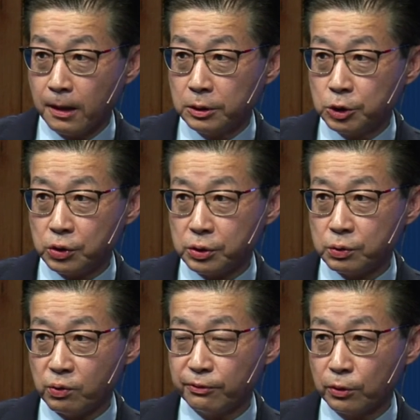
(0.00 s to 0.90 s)
She's
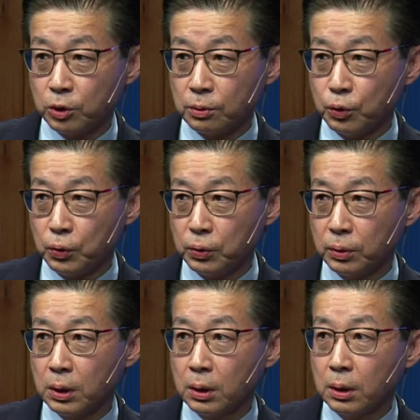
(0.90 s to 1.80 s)
referred to Moon
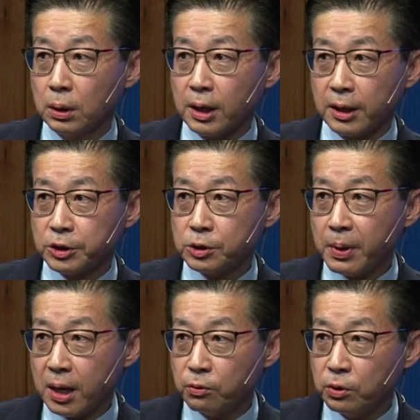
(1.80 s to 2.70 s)
as parrot